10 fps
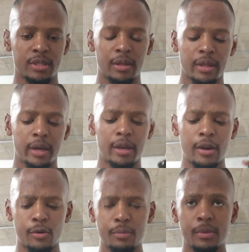I didn't take it at
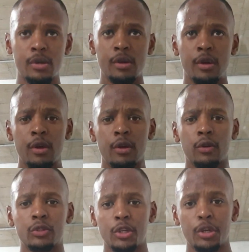home,
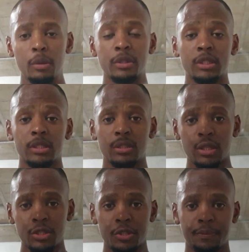because I knew I was gonna
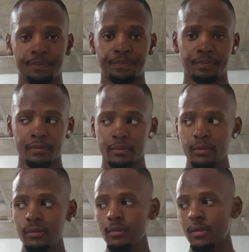stretch,
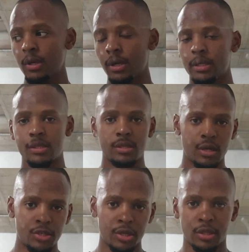and
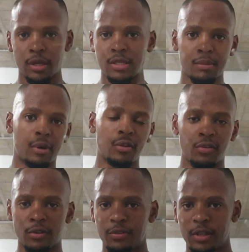stretching takes about
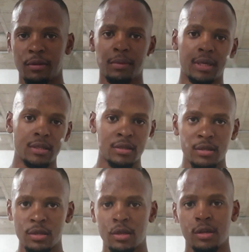15
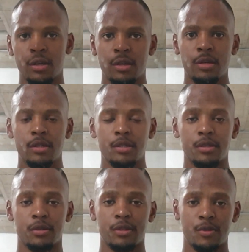minutes.
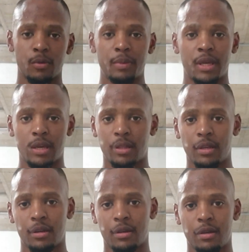So this will be kicked
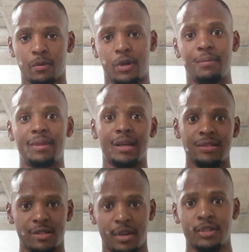in when I'm done
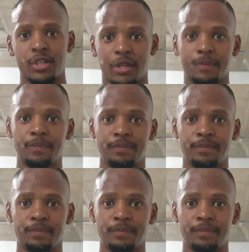stretching.